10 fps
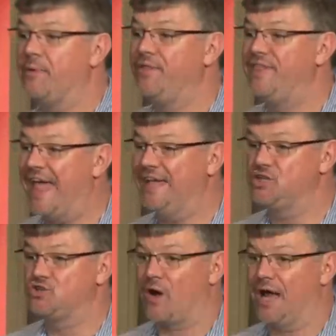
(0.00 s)
were then
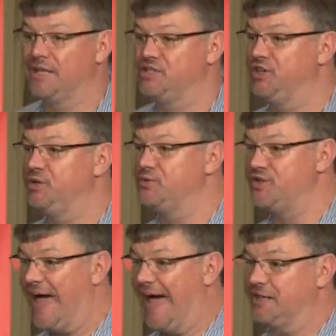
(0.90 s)
trying to use
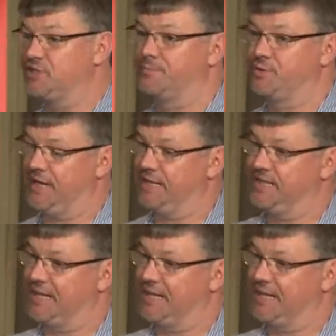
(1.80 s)
that to protect